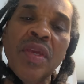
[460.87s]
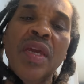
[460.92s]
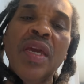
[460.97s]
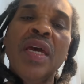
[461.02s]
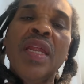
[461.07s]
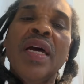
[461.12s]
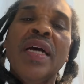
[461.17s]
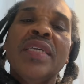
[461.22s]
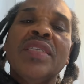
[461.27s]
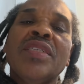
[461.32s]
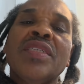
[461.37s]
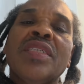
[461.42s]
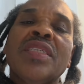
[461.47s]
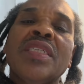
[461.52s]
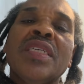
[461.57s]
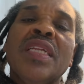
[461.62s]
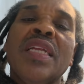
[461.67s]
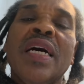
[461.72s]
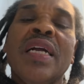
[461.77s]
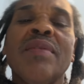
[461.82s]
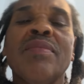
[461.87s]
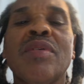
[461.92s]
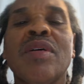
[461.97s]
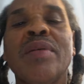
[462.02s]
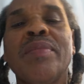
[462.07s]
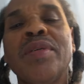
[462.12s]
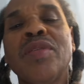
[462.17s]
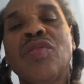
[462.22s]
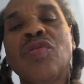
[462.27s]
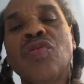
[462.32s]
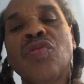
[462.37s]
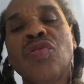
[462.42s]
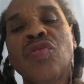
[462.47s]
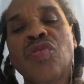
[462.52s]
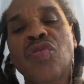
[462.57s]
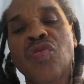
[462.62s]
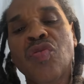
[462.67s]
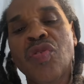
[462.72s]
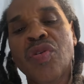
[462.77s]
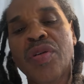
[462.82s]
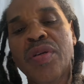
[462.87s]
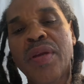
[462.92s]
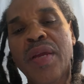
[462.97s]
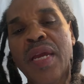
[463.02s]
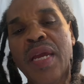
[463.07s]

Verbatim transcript: and I used to see a lot of them coming to the store.